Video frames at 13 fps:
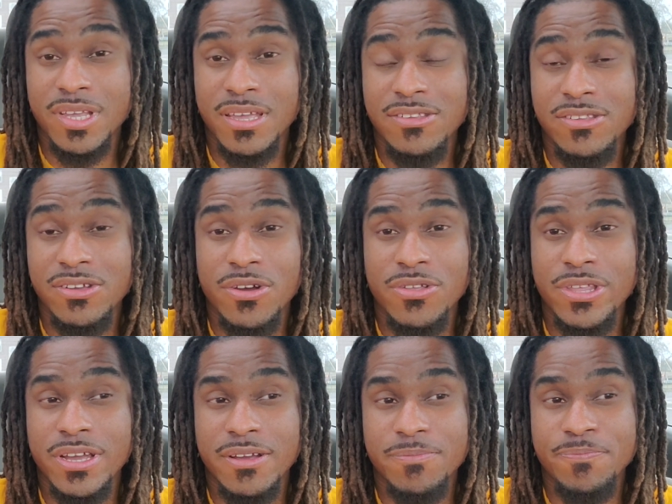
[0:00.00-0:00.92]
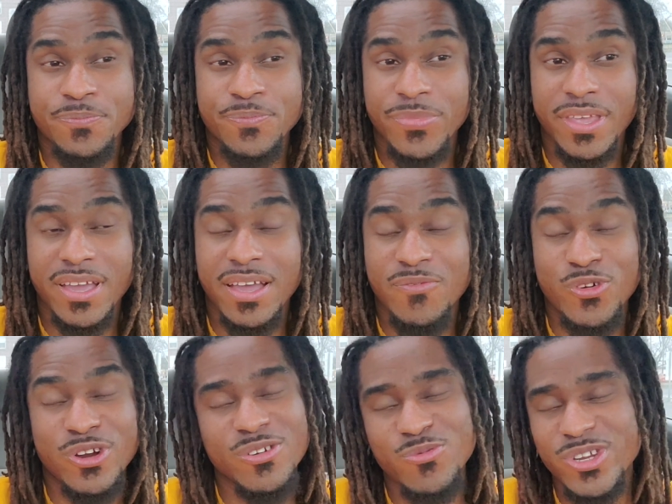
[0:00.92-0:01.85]
I used to go there
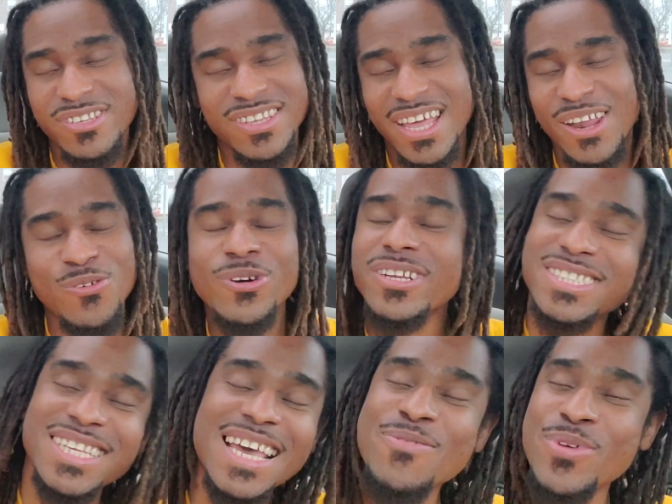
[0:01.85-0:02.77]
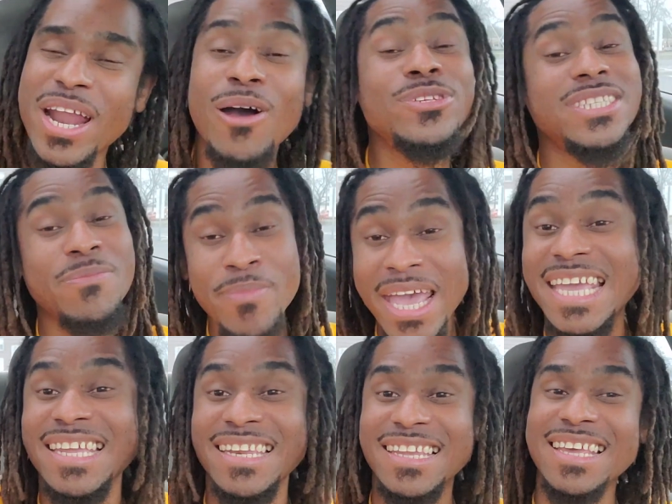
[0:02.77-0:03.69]
for a reason I don't want to say, but I was in
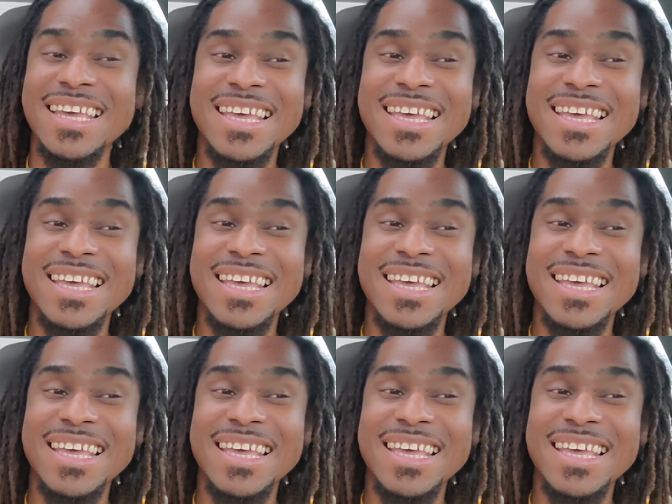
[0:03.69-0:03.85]
Maine.